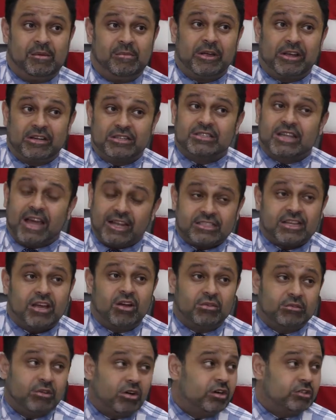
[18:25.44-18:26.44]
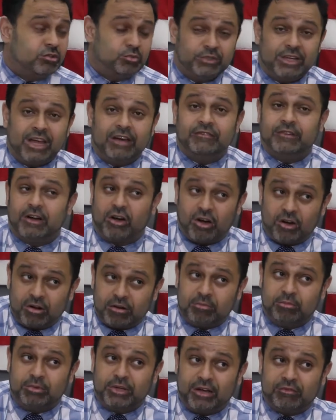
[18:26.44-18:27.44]
Because that's how large.
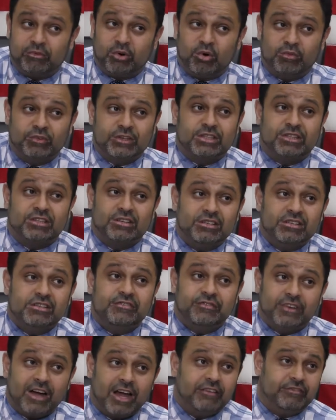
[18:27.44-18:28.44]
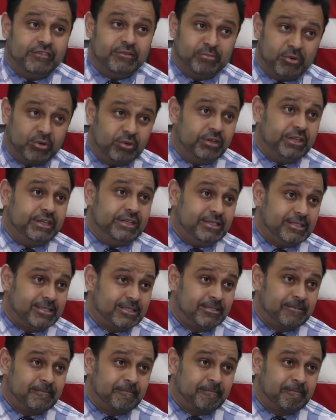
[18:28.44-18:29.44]
We have over 35 employees,
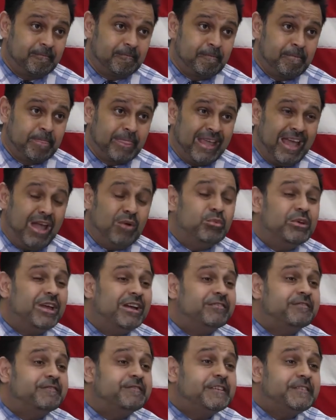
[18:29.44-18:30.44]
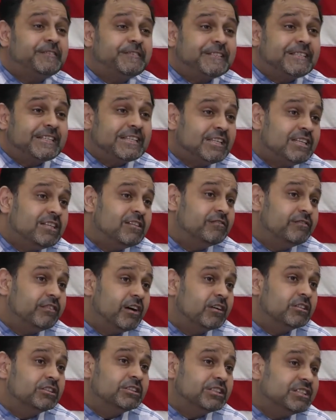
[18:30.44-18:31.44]
and we have 15
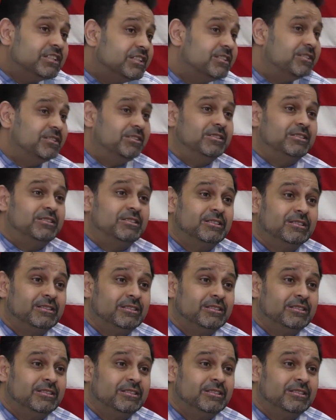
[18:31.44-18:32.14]
volunteers.